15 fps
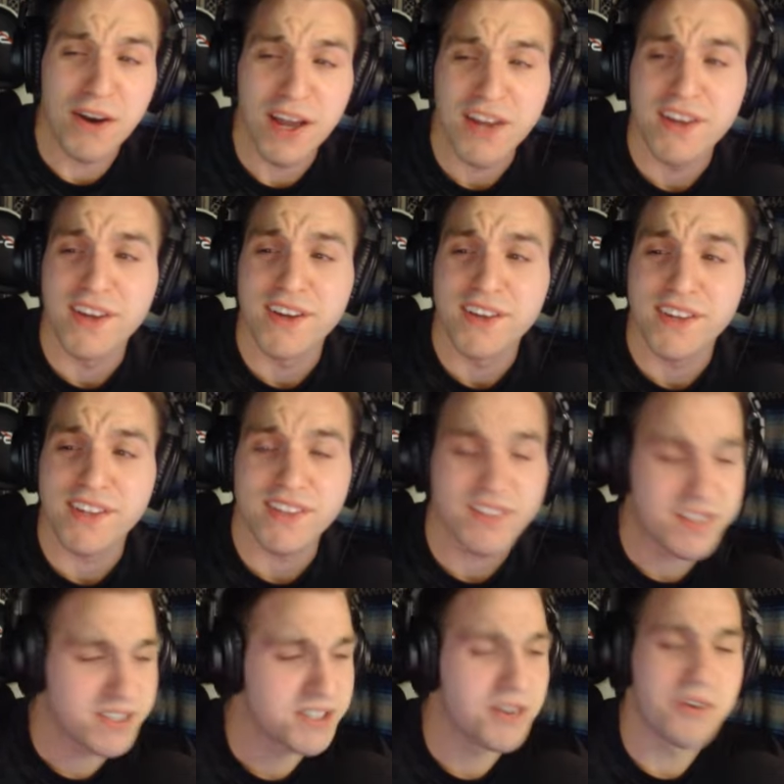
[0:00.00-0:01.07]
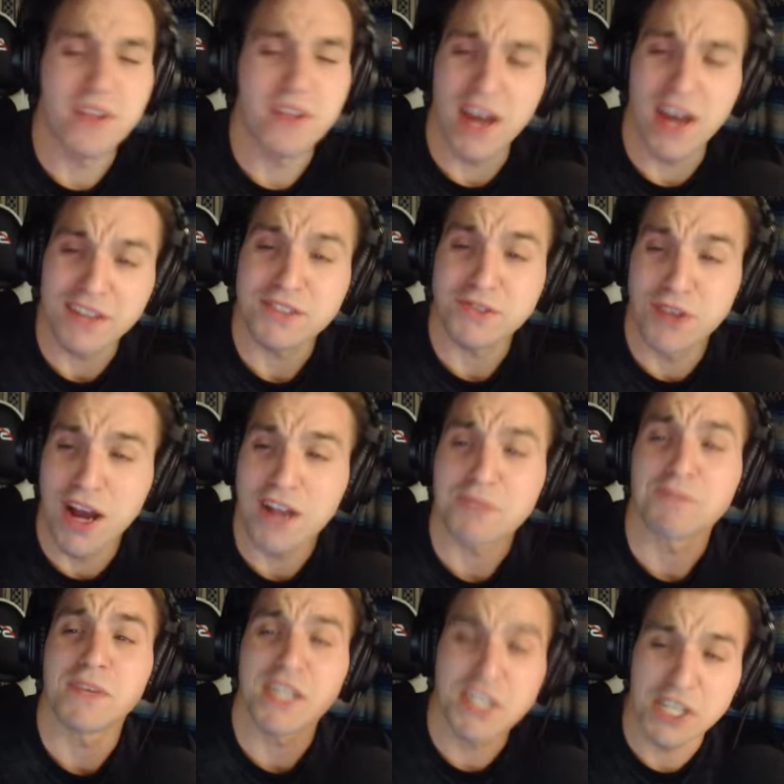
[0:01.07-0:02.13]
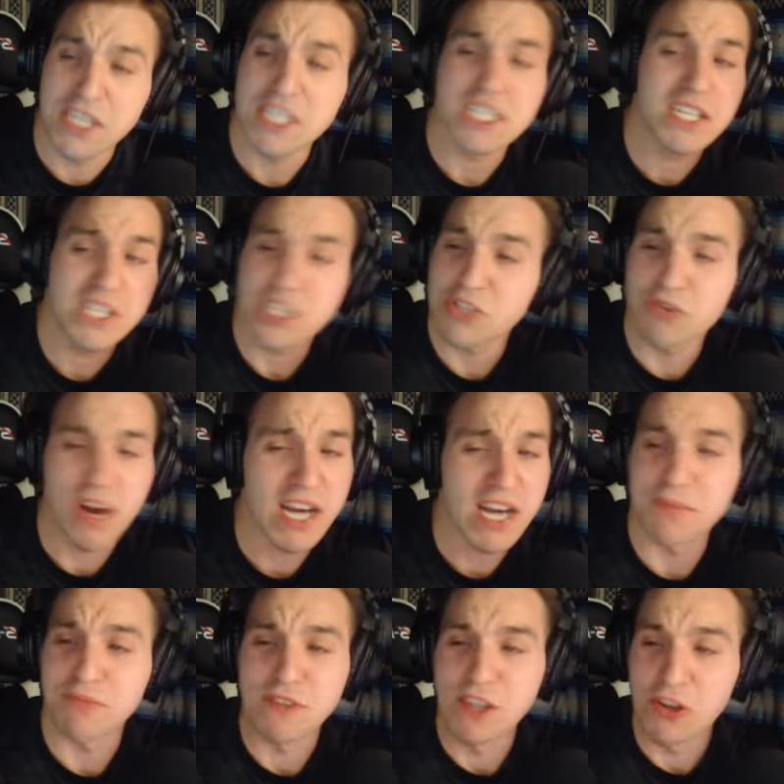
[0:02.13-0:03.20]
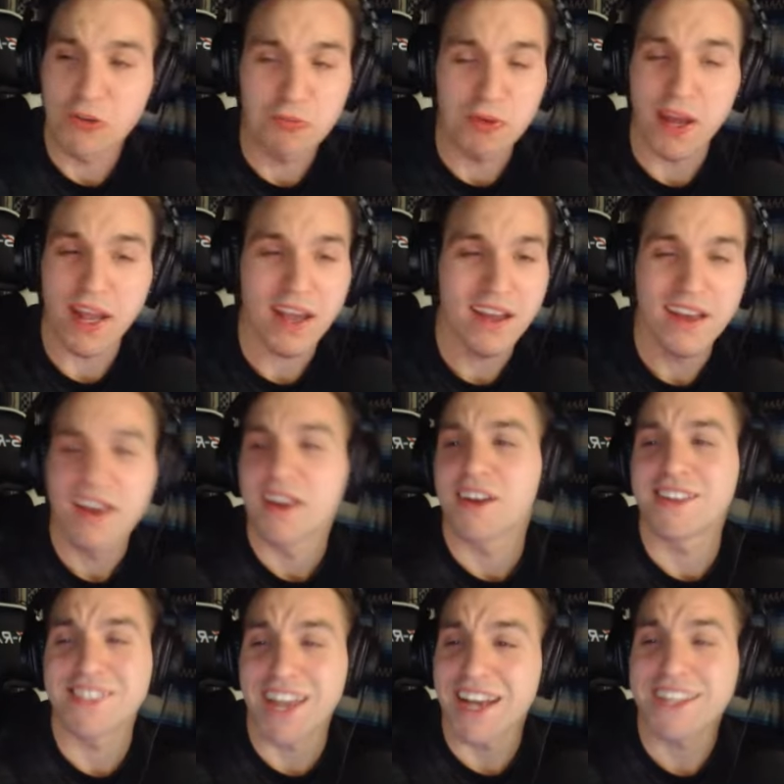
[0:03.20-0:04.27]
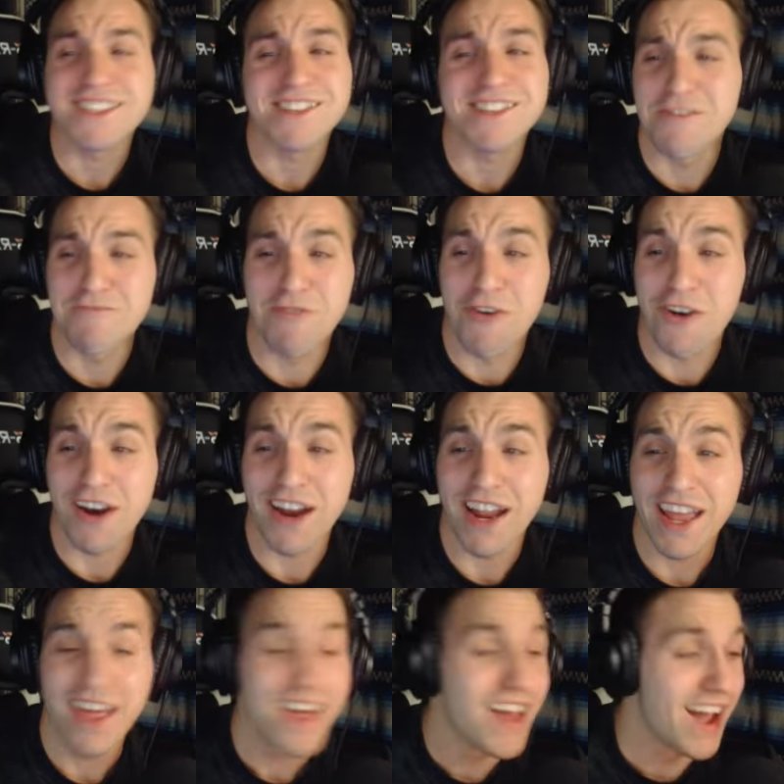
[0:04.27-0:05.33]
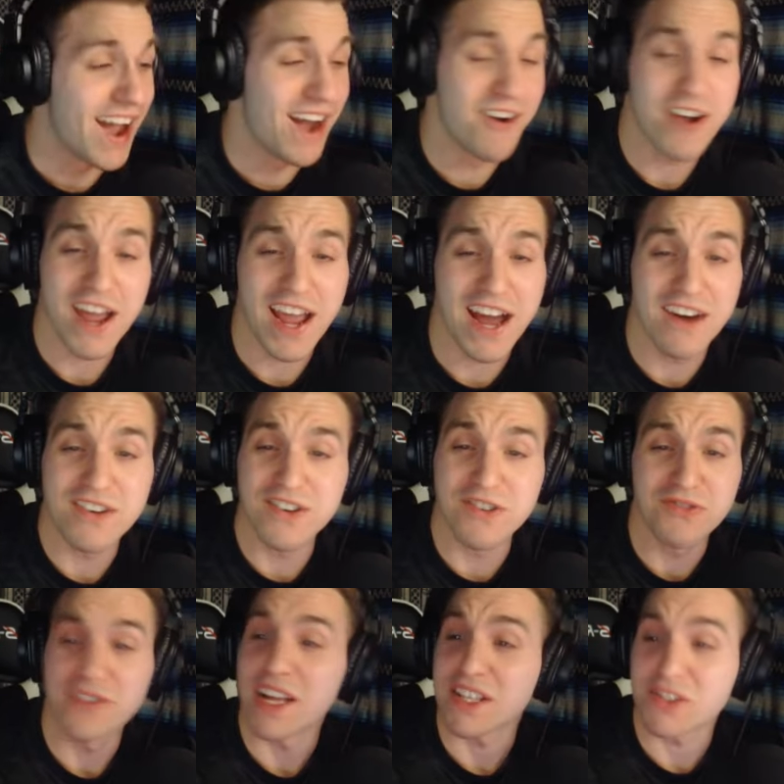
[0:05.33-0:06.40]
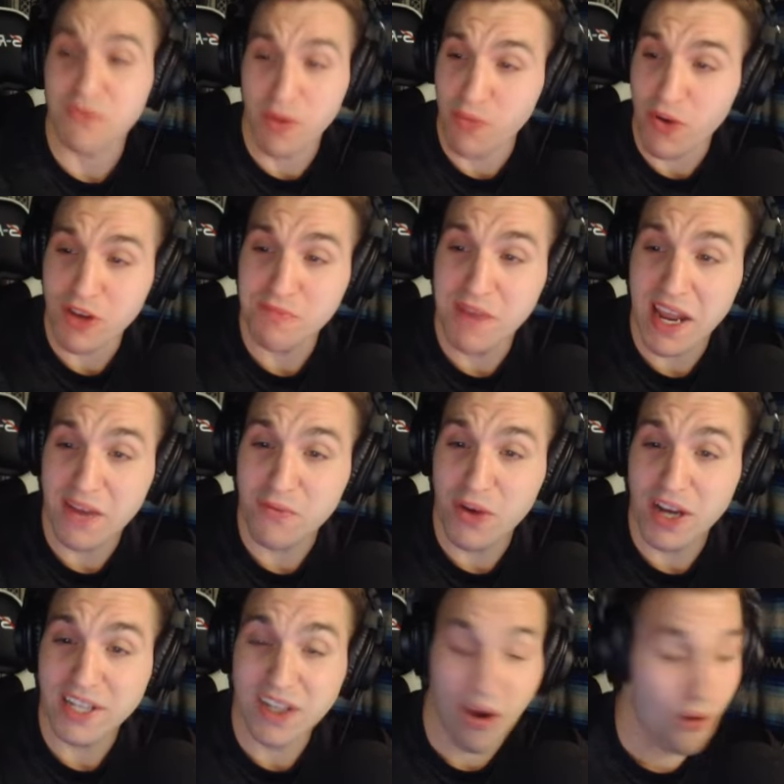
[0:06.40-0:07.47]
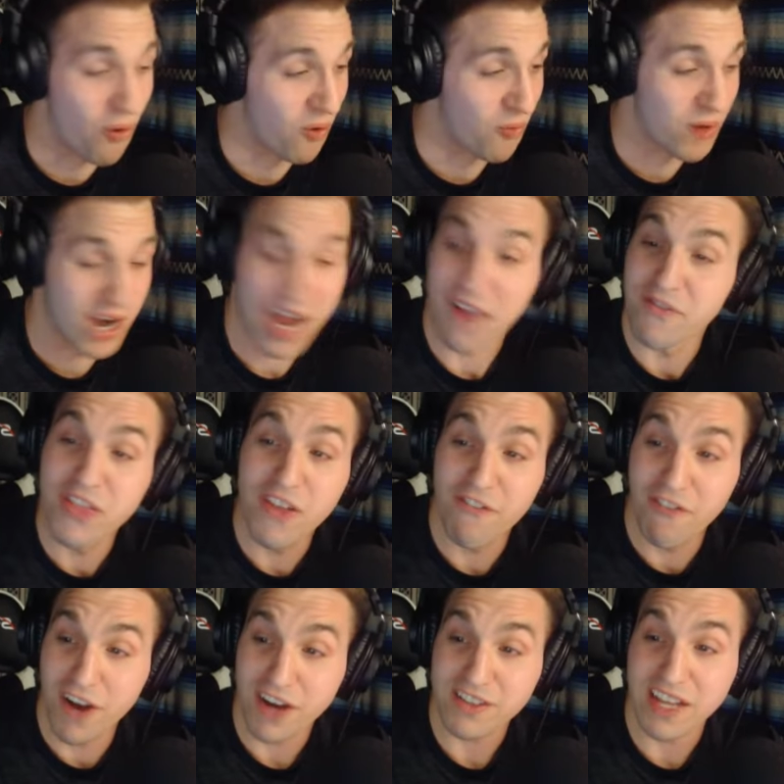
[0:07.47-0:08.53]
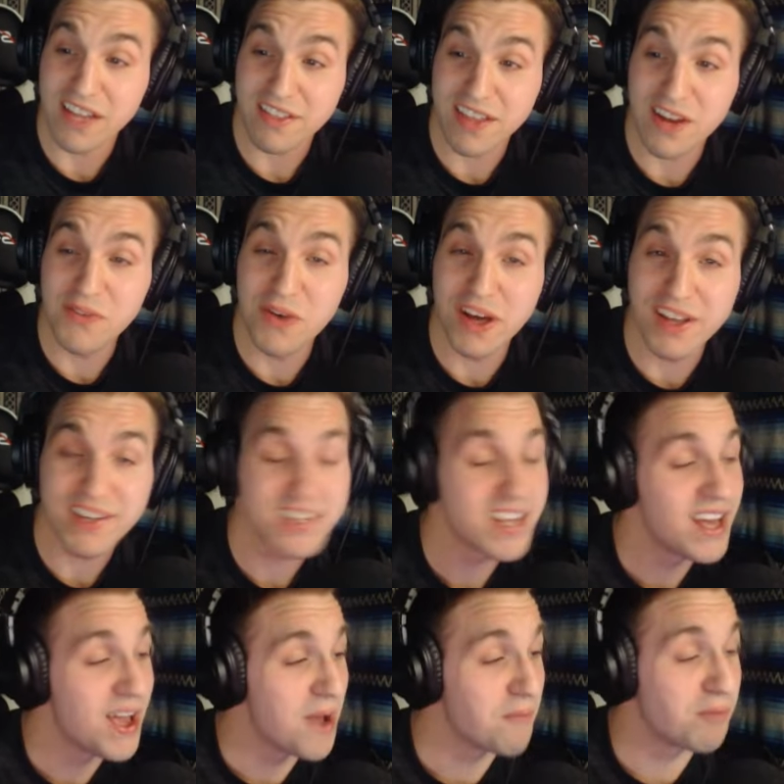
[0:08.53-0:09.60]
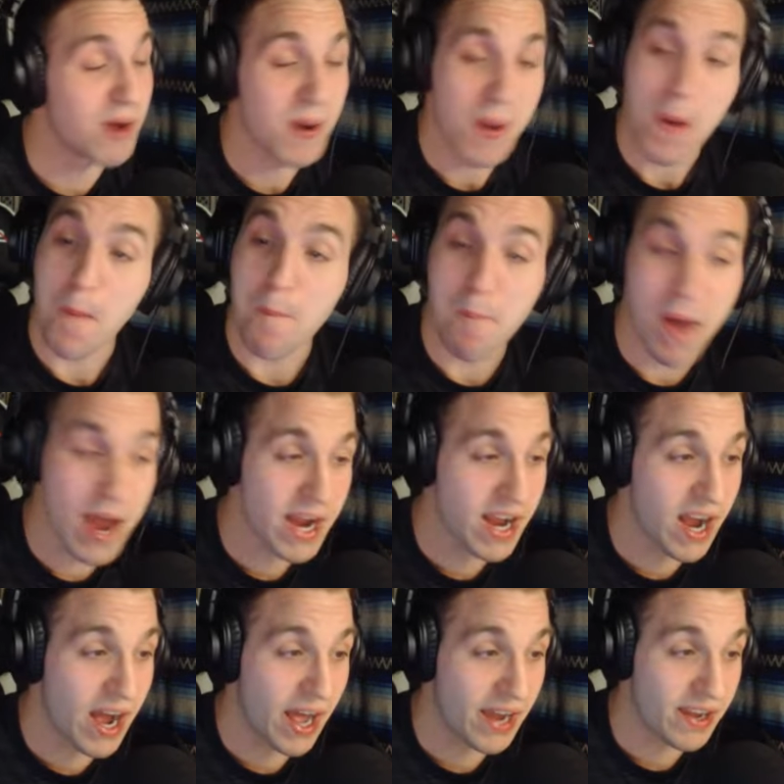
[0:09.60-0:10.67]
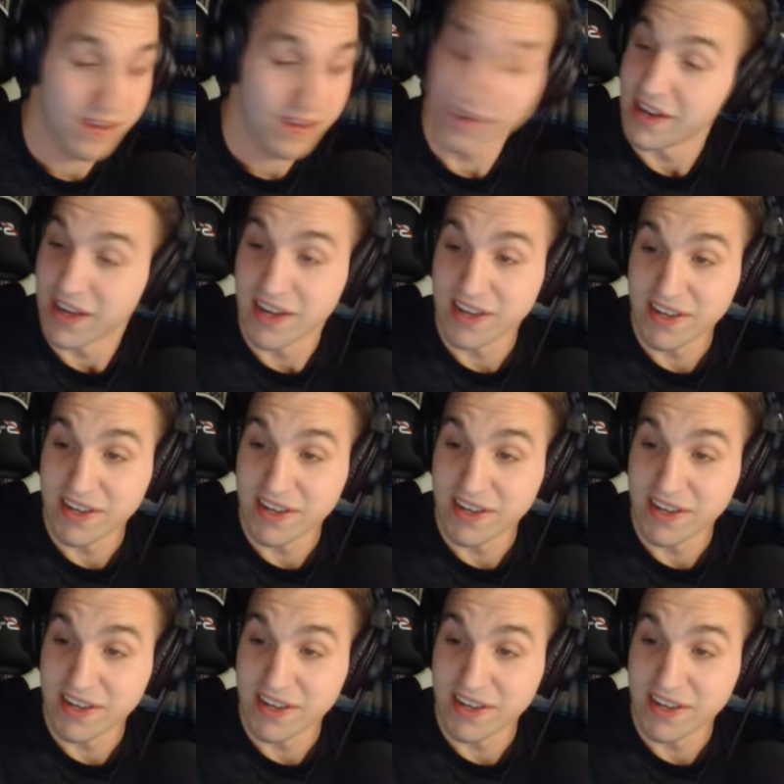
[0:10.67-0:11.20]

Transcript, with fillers: out so that it's not me just straight up looping, because that is so boring. Okay, I don't know who that Squidward man was or whatever the fuck that thing was, but my god.